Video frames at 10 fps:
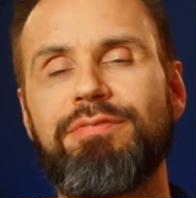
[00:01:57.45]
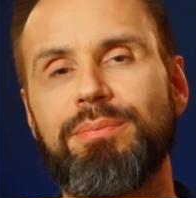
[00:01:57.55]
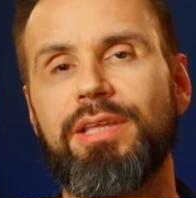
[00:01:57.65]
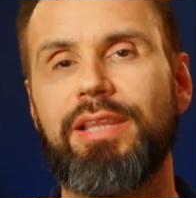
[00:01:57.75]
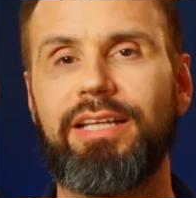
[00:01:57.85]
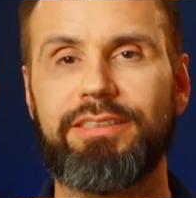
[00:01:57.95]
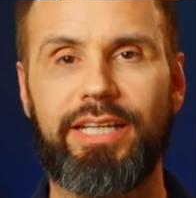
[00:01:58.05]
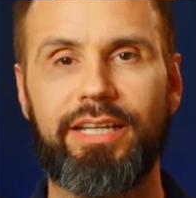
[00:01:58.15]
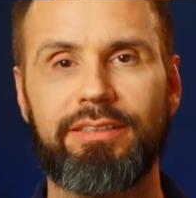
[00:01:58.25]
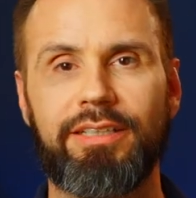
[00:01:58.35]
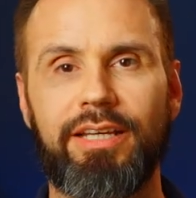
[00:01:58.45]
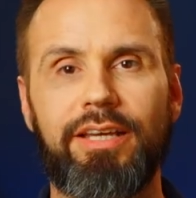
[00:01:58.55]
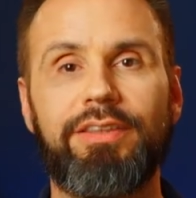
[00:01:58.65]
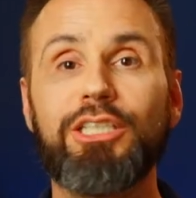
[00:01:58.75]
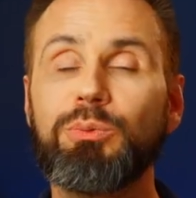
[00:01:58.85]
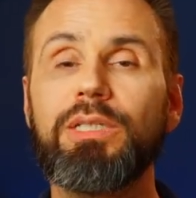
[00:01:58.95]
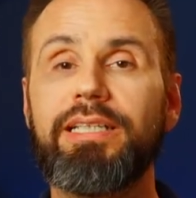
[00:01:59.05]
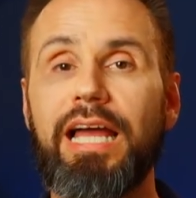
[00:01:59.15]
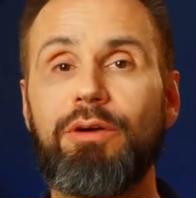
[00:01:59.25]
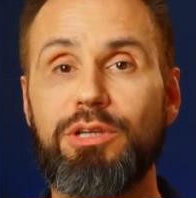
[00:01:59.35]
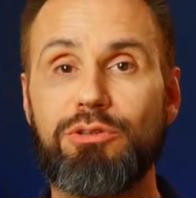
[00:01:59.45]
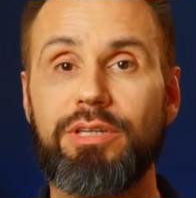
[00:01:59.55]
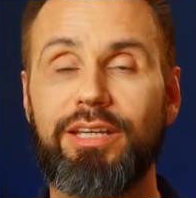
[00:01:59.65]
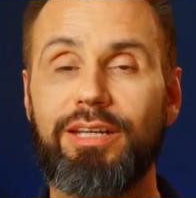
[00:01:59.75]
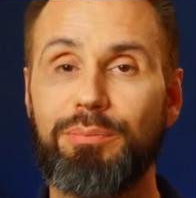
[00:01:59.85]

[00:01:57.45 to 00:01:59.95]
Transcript: from the light stand. This will allow you to get a